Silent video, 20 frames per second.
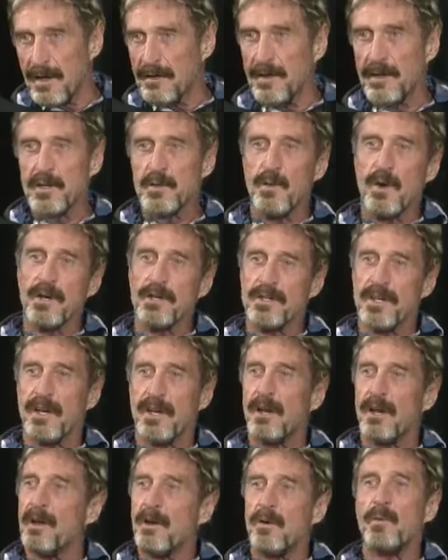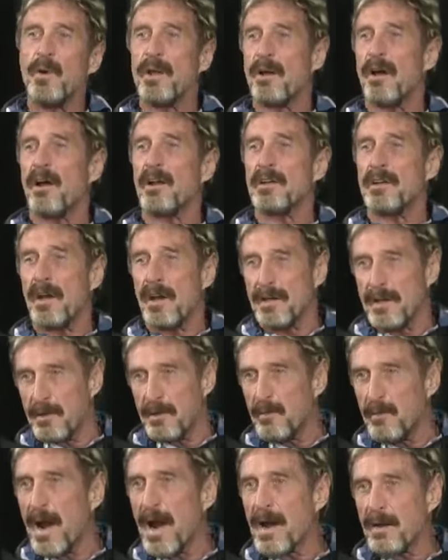They just want to say, we
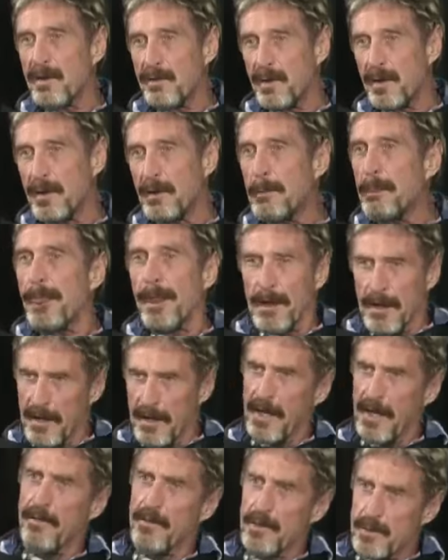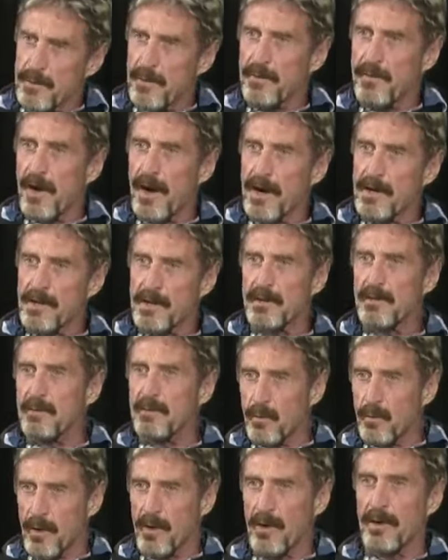contacted McAfee, he gave us some advice,
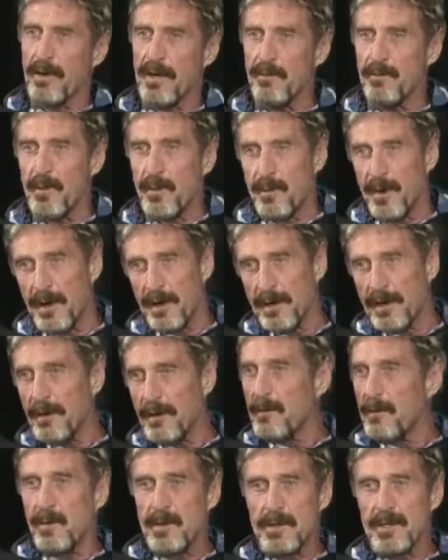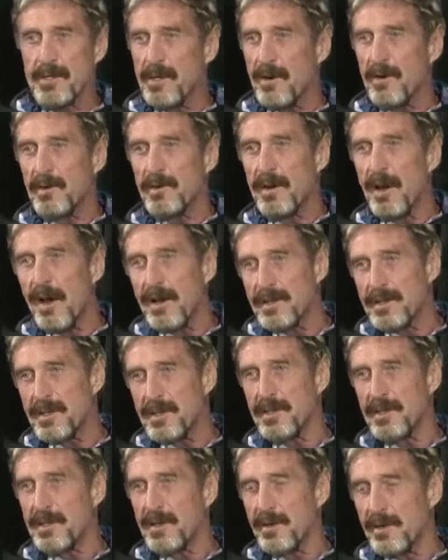and we're going to implement it, which is utter
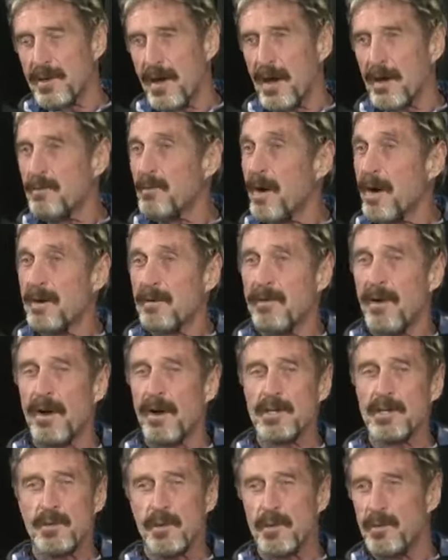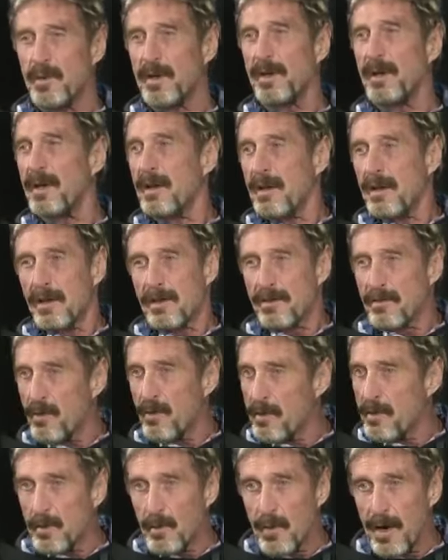nonsense. They're not. My advice would be,
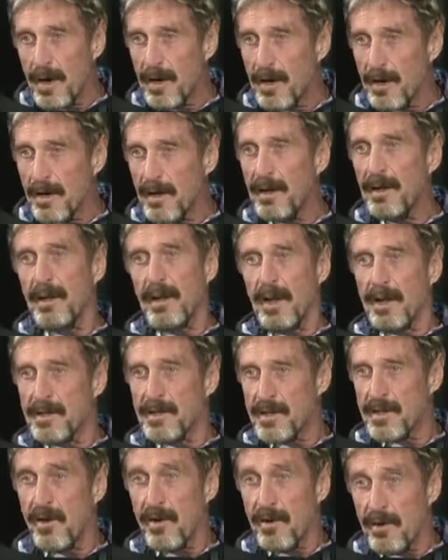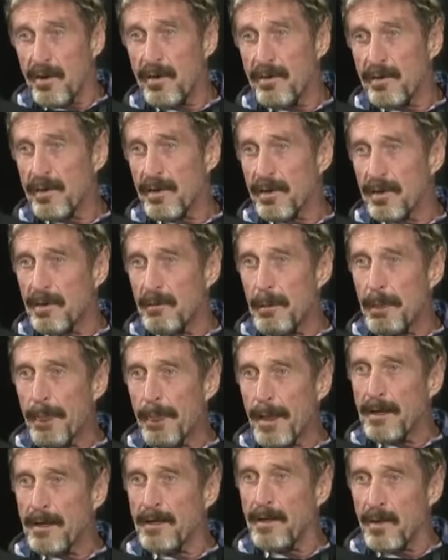throw it away and start over.
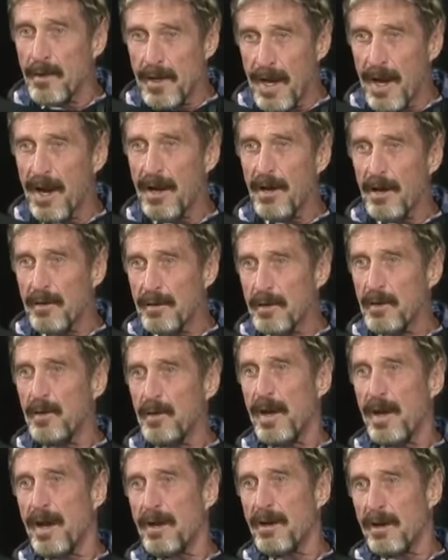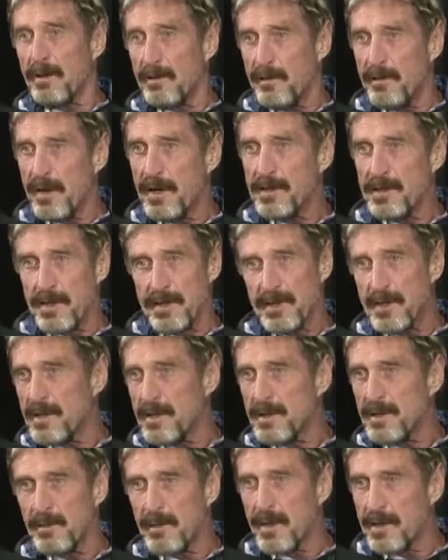You cannot, you cannot fix the
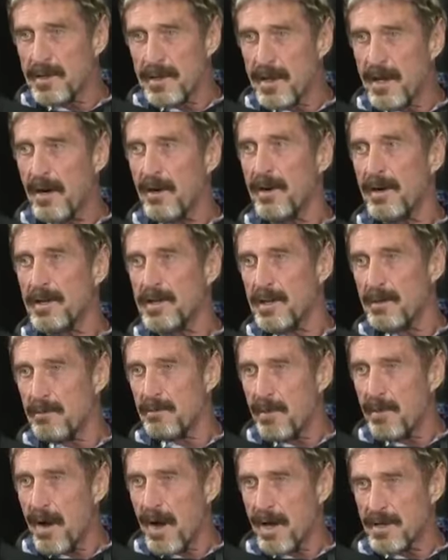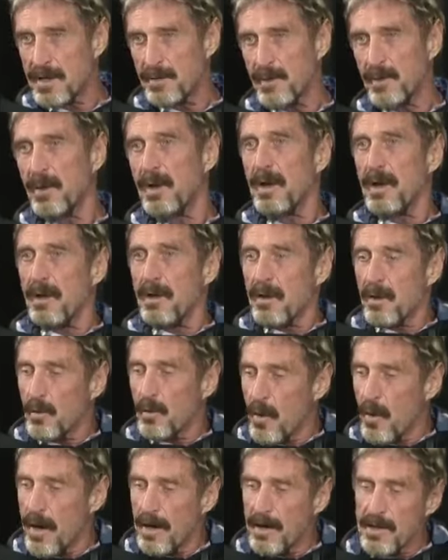system that's there. It is impossible.
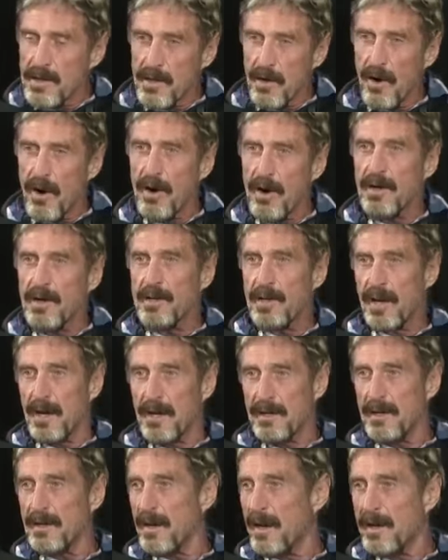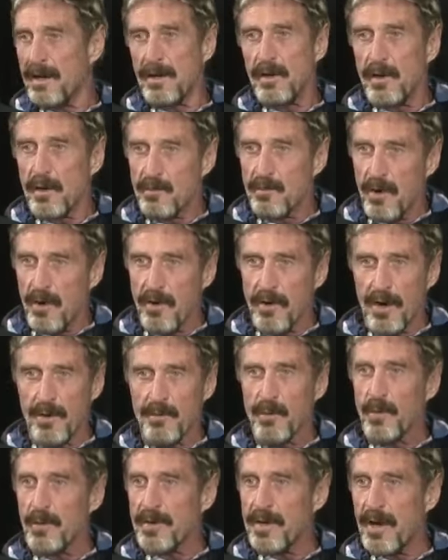The way it is architected, any good
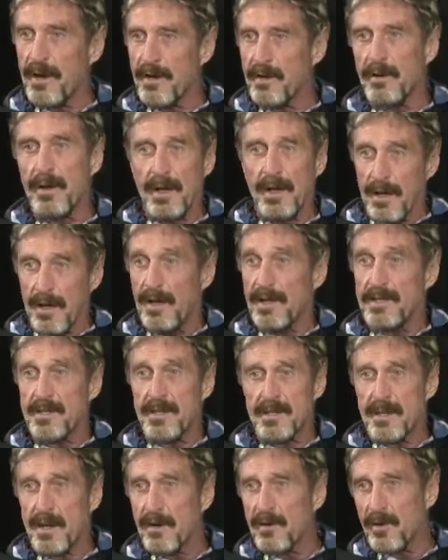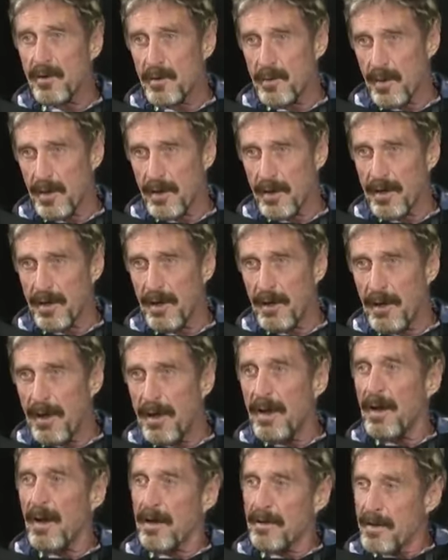programmer will tell you, it's just not going to work.
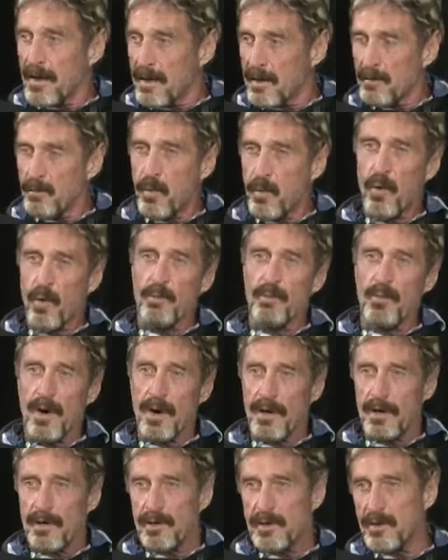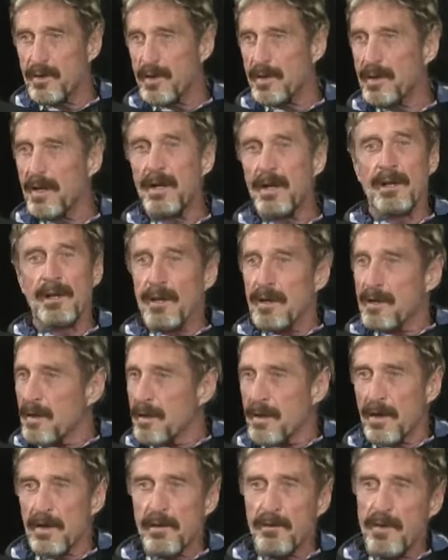And they can pour money into it,
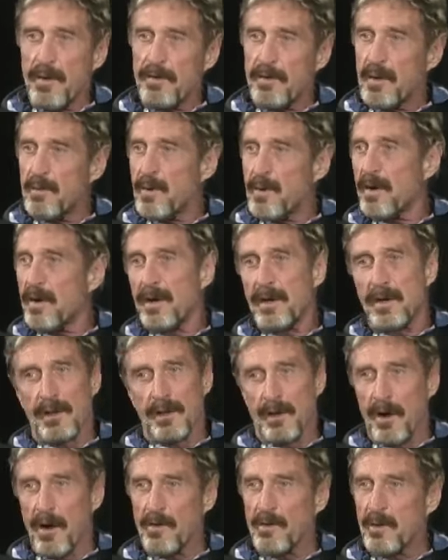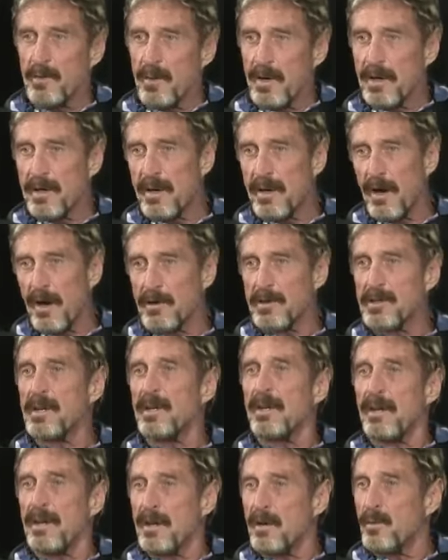another fifty million dollars, another one hundred million dollars.
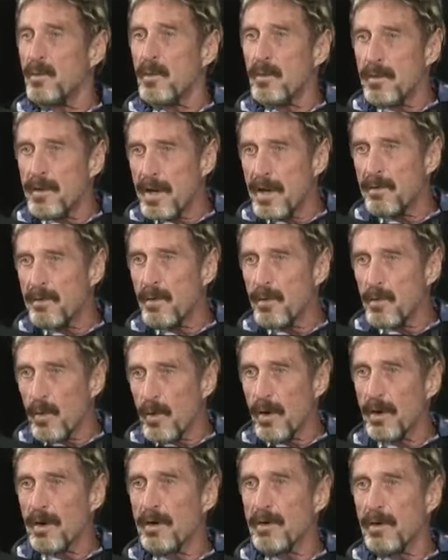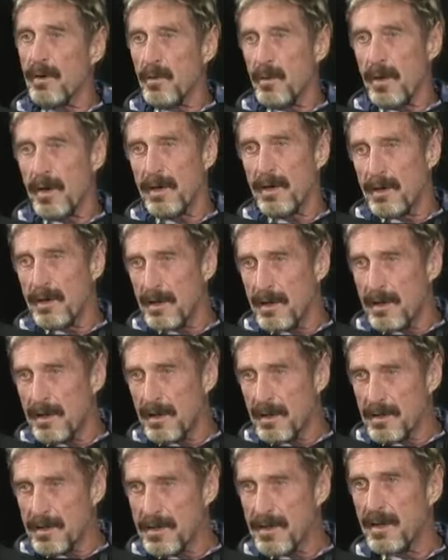It will never work the way that it
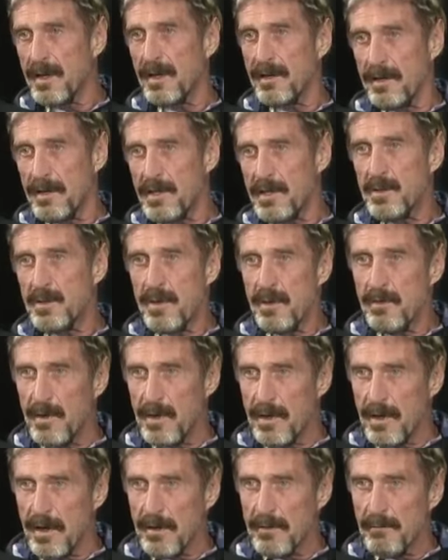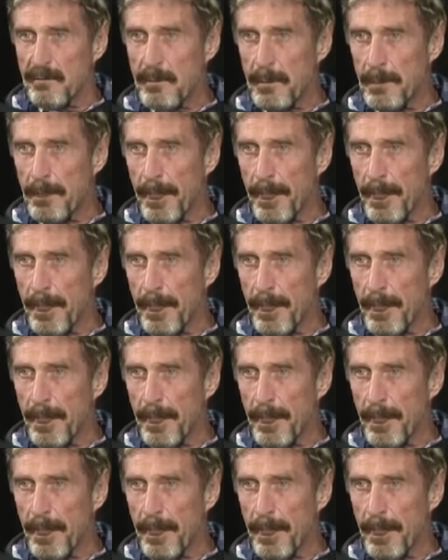is. It needs to be redone.